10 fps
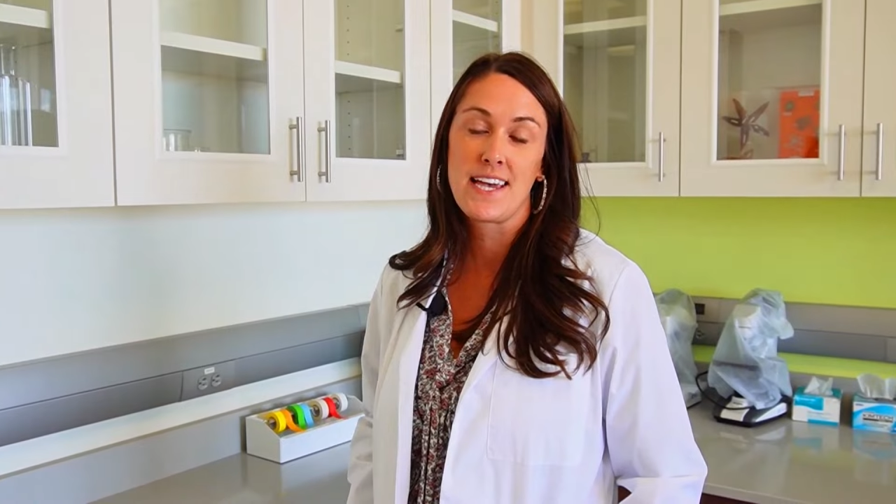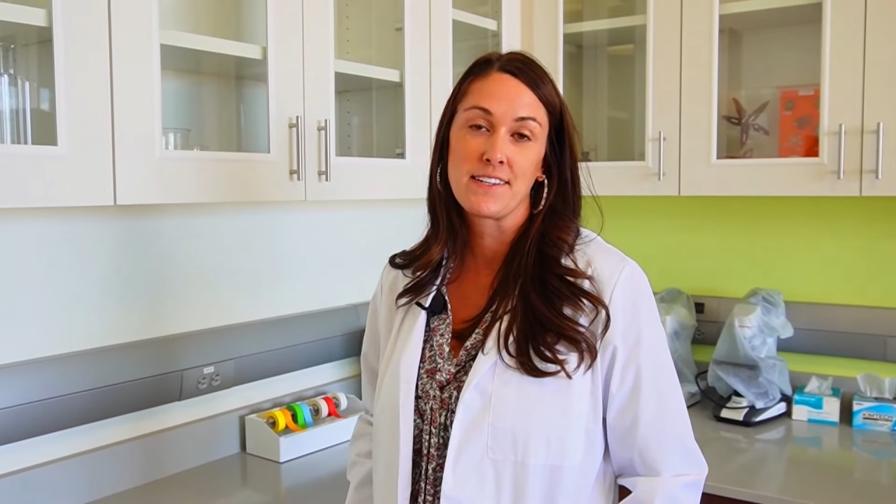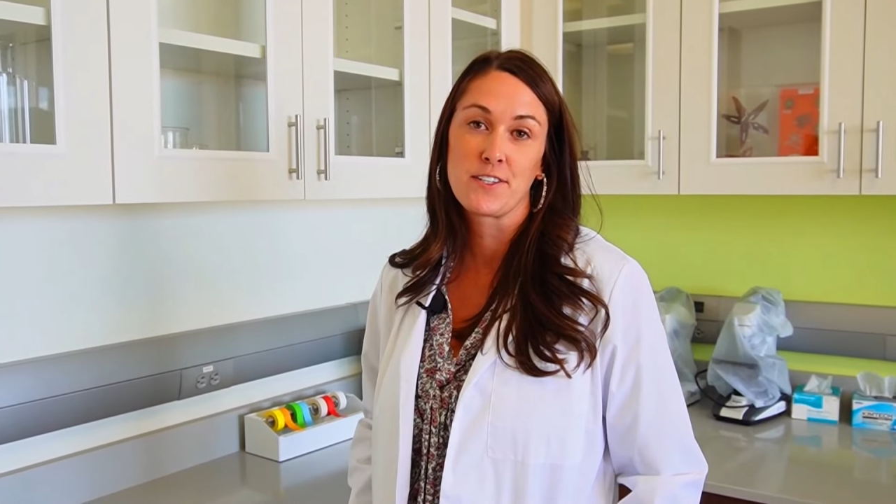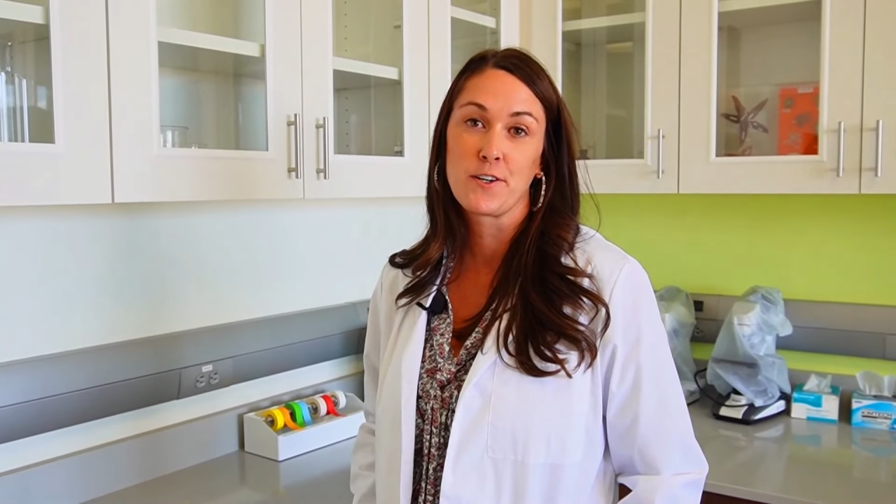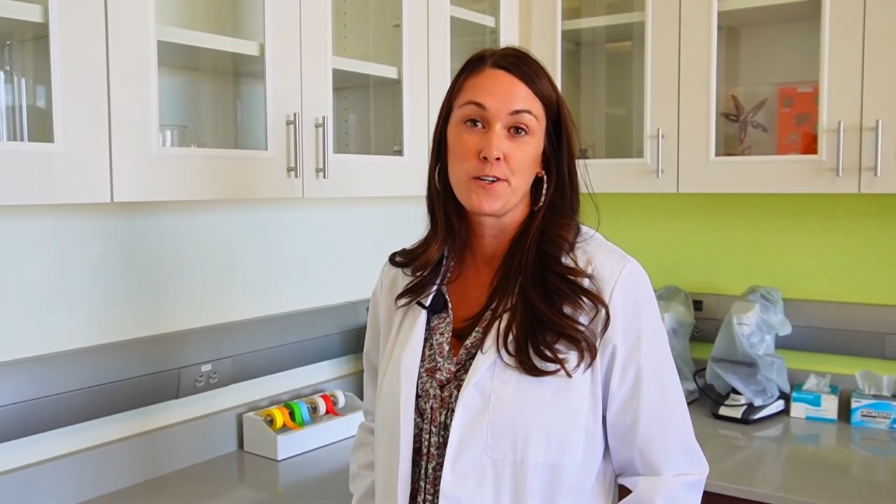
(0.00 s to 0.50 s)

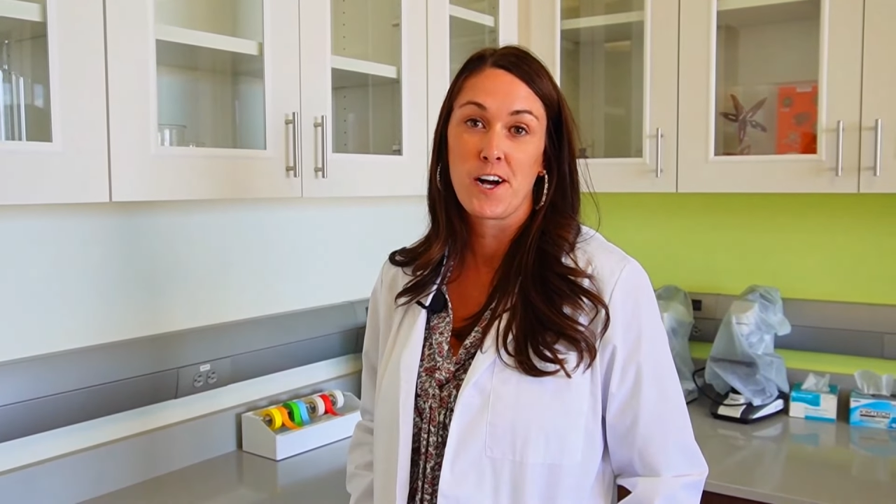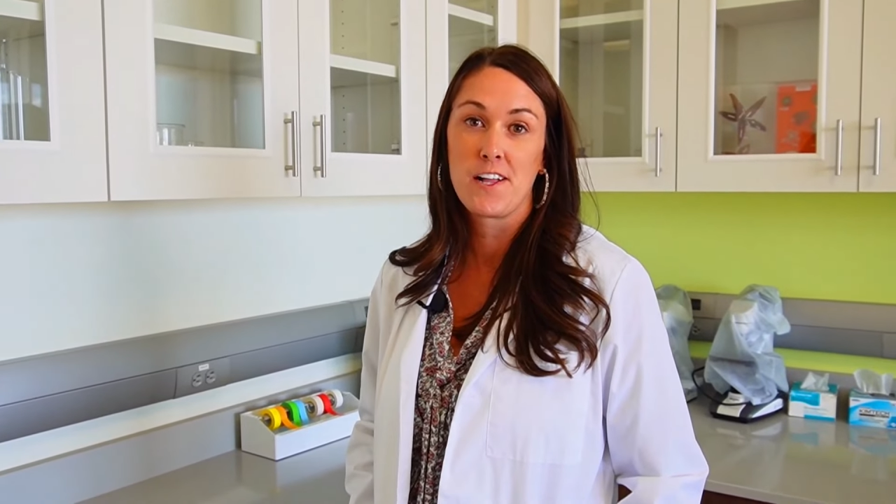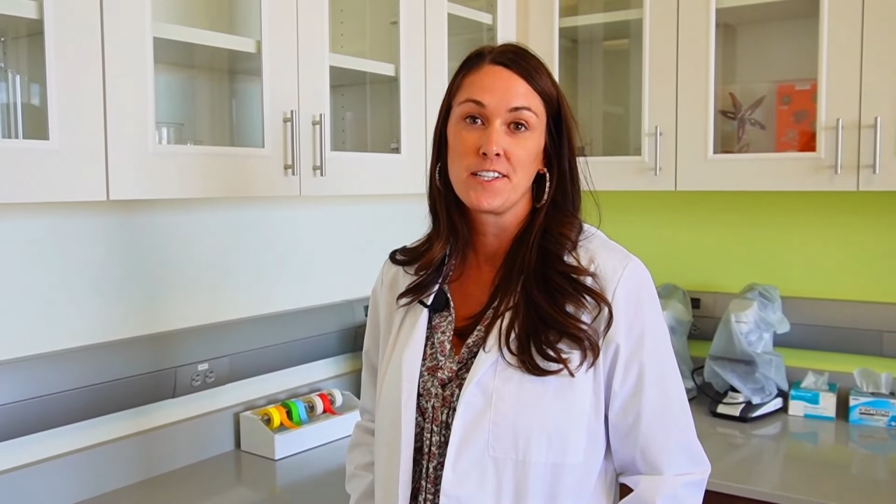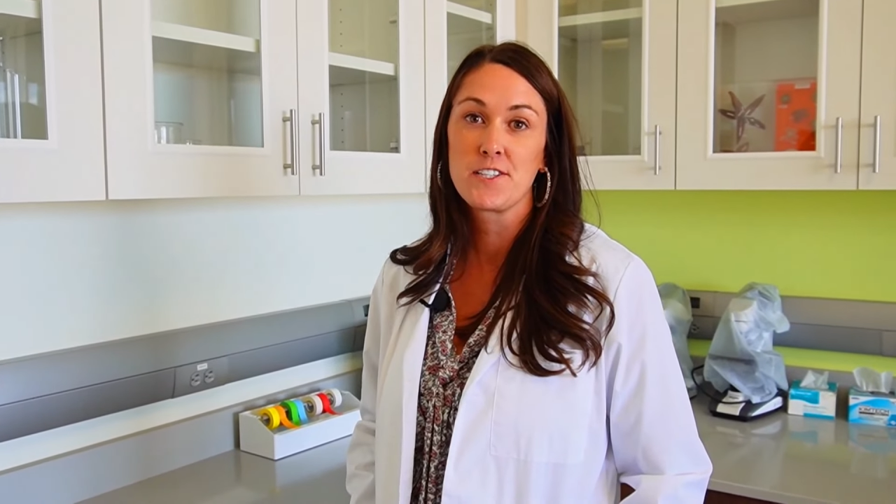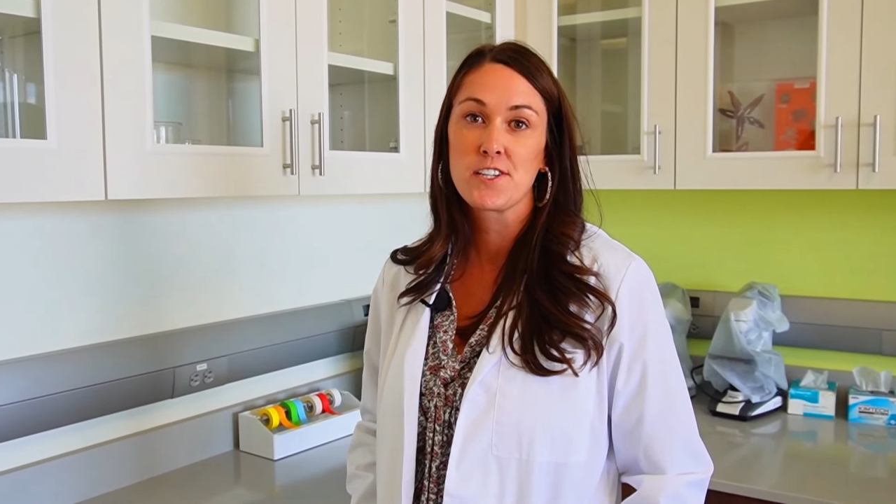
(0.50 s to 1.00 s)
Technical
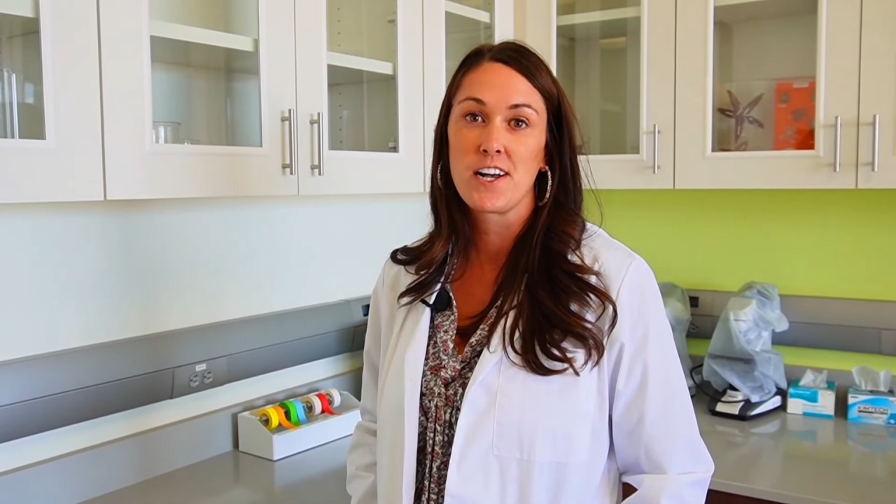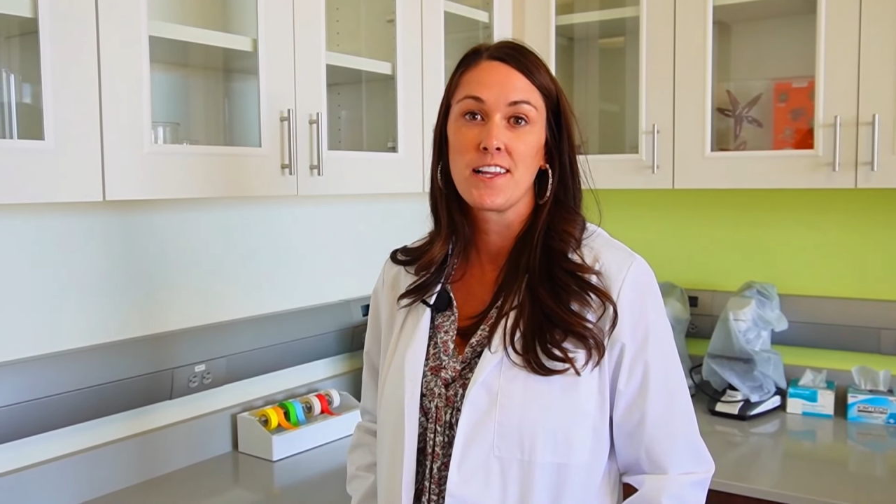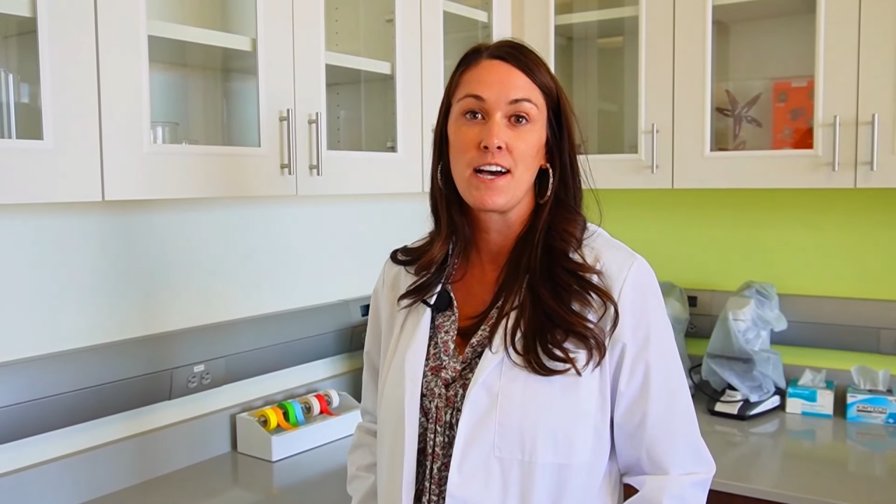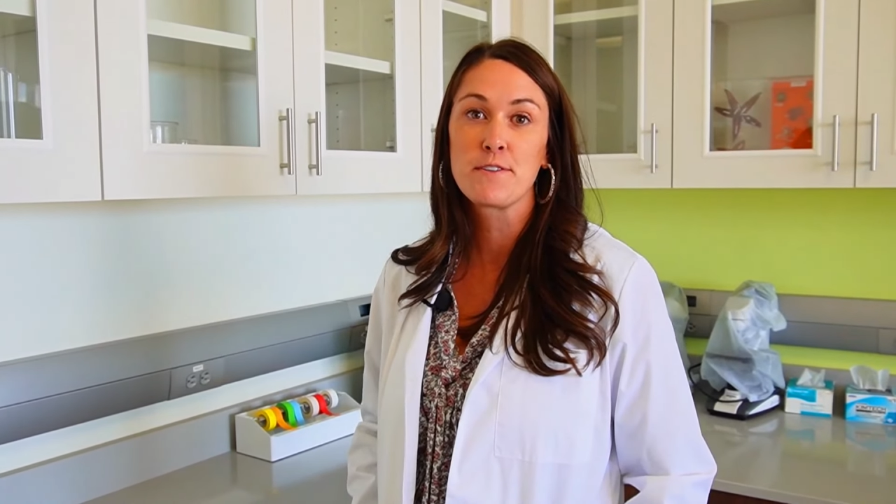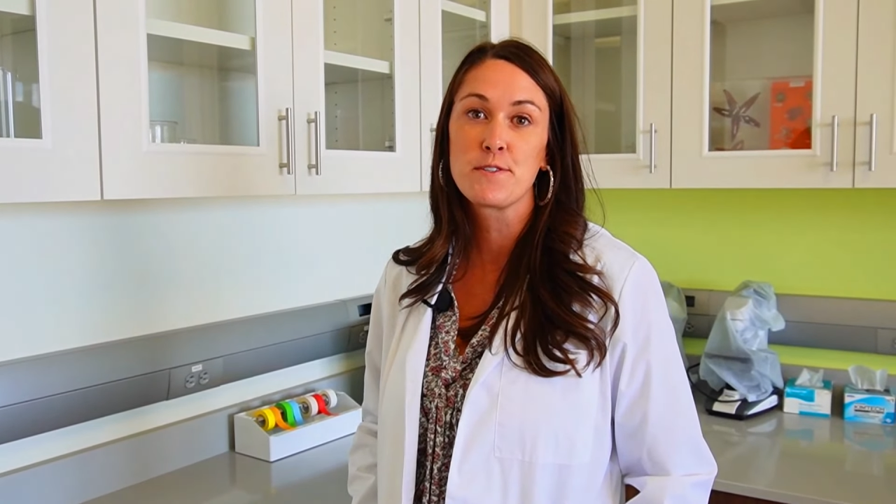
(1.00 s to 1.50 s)
College
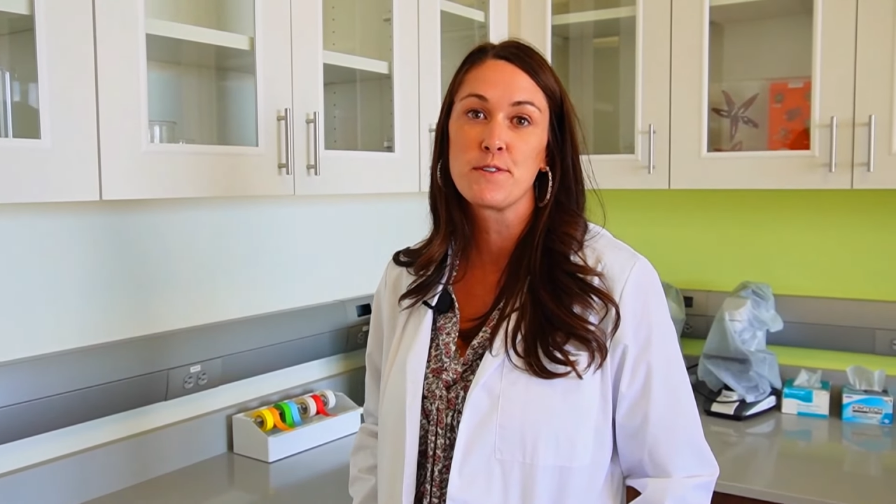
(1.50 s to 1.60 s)
allows